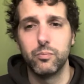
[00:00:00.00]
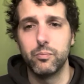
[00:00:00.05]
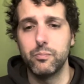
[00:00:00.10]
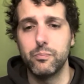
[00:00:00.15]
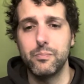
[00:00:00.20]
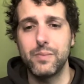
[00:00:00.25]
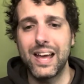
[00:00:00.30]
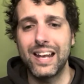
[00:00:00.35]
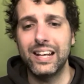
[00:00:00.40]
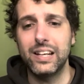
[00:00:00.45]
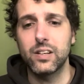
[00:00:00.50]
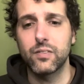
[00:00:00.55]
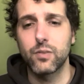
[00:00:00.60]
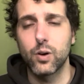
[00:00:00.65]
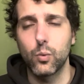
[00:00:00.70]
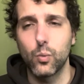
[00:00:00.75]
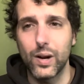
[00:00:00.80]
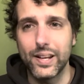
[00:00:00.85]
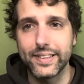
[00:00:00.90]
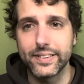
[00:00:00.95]
many
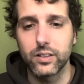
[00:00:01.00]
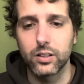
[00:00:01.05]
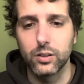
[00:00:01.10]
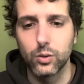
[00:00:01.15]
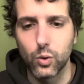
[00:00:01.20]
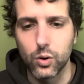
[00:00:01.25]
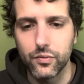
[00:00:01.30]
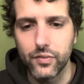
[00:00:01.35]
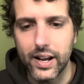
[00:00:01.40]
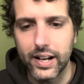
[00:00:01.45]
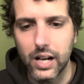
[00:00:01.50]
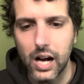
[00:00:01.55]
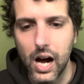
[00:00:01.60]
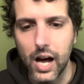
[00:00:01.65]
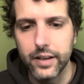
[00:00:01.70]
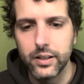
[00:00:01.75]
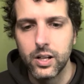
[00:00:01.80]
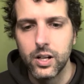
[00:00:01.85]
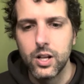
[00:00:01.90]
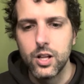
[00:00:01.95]
different ways to glorify
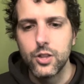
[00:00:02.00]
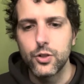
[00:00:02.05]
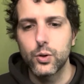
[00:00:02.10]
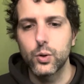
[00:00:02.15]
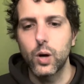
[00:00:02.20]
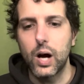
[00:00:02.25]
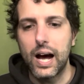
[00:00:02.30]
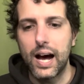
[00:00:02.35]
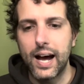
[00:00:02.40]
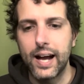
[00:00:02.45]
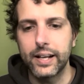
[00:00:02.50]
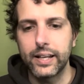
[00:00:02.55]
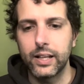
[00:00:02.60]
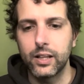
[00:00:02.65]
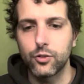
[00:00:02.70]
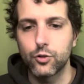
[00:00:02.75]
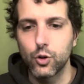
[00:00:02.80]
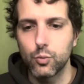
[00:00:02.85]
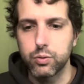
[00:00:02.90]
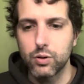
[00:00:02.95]
God through hugging,
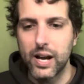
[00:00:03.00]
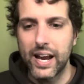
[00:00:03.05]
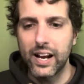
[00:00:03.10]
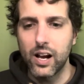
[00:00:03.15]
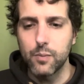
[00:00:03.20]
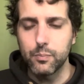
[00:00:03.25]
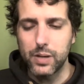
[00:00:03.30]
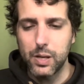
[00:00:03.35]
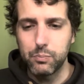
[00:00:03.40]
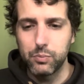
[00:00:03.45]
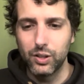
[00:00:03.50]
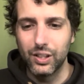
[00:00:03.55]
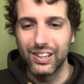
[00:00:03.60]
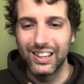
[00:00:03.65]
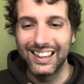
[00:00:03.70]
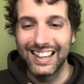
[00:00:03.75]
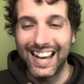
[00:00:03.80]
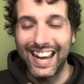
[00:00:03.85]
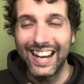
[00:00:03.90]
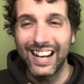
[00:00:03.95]
through praying on people
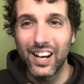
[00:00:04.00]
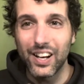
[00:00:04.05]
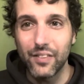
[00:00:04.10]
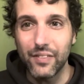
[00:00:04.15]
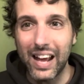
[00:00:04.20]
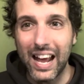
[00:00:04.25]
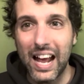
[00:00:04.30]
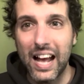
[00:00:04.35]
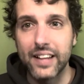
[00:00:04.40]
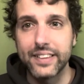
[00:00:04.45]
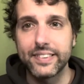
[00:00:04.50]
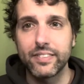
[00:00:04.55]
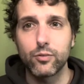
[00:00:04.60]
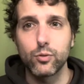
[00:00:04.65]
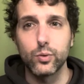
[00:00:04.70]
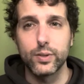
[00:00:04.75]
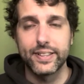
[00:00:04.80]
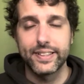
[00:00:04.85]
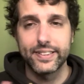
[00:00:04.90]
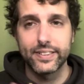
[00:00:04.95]
and laying on of hands,
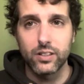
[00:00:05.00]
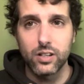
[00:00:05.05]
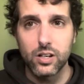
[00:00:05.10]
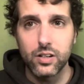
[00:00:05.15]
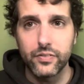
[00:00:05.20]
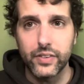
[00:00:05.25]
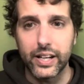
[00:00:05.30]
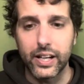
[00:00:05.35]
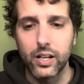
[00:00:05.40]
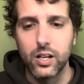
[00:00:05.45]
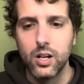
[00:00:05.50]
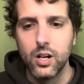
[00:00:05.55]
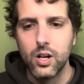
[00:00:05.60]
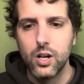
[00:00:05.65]
through serving,